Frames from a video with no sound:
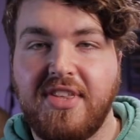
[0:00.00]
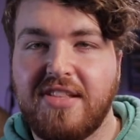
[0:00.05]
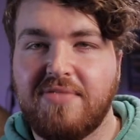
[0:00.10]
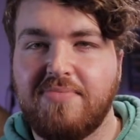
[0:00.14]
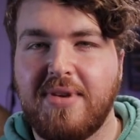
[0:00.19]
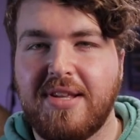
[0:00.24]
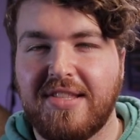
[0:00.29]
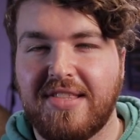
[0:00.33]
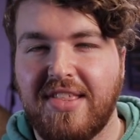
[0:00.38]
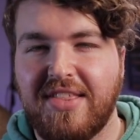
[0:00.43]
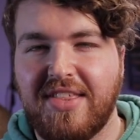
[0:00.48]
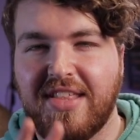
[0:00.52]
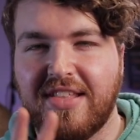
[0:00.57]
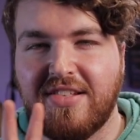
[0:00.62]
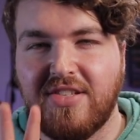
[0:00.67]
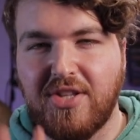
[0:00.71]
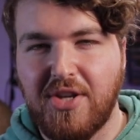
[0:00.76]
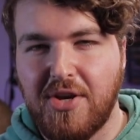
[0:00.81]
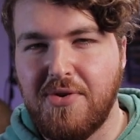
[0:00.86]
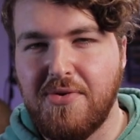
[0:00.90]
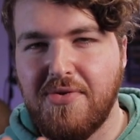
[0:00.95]
This means that there's
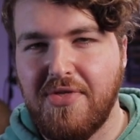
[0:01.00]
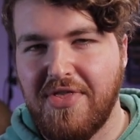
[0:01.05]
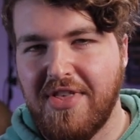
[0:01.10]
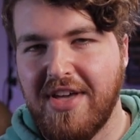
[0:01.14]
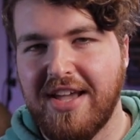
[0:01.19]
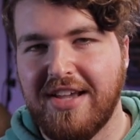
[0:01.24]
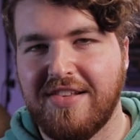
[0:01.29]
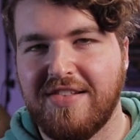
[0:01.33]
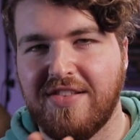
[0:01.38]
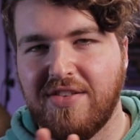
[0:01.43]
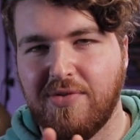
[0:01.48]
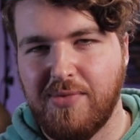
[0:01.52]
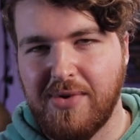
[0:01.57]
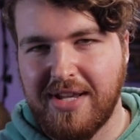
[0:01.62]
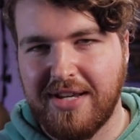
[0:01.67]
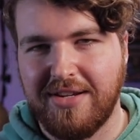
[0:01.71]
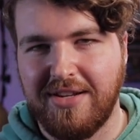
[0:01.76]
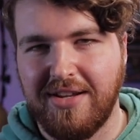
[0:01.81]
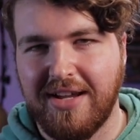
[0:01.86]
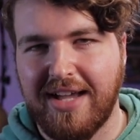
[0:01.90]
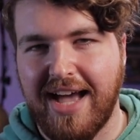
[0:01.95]
two things that we
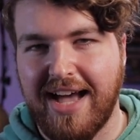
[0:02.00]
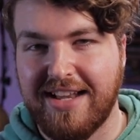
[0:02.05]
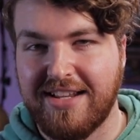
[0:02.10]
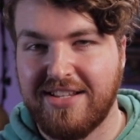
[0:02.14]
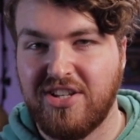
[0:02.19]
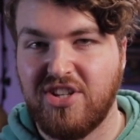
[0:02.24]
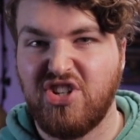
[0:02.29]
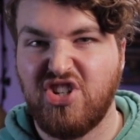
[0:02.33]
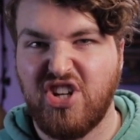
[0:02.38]
can look at to